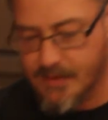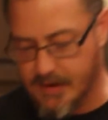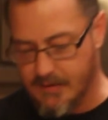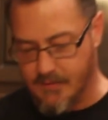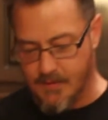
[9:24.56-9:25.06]

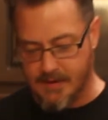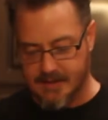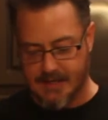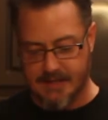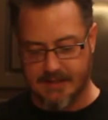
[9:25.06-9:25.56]
looking forward to
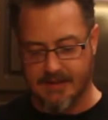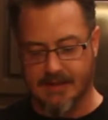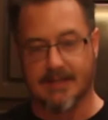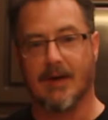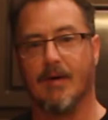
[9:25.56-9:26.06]
tasting
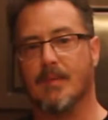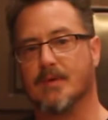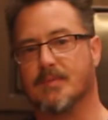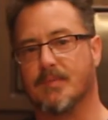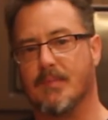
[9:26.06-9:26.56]
this almost
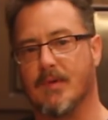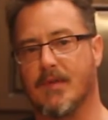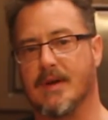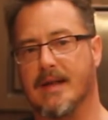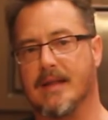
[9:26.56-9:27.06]
more
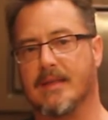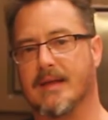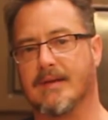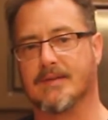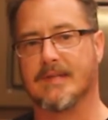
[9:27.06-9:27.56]
than anything
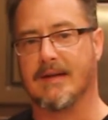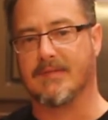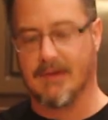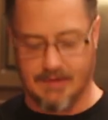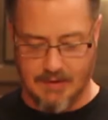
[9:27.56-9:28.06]
else that I've
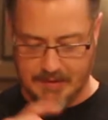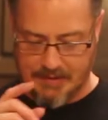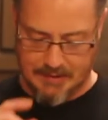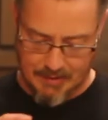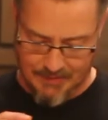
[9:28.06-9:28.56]
cooked
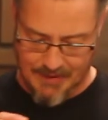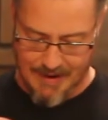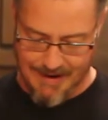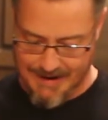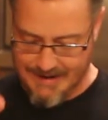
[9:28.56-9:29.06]
so
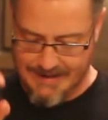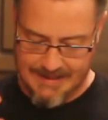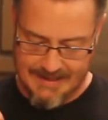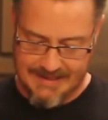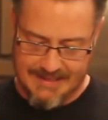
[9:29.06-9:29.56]
far.
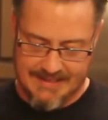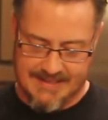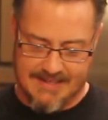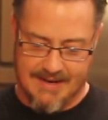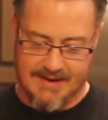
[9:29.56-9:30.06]

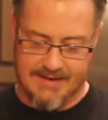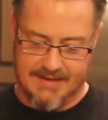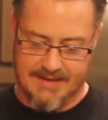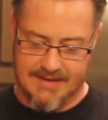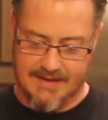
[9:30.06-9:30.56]
So
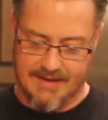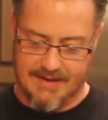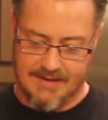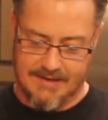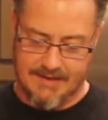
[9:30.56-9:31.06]
here it
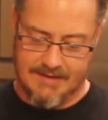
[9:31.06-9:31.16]
goes.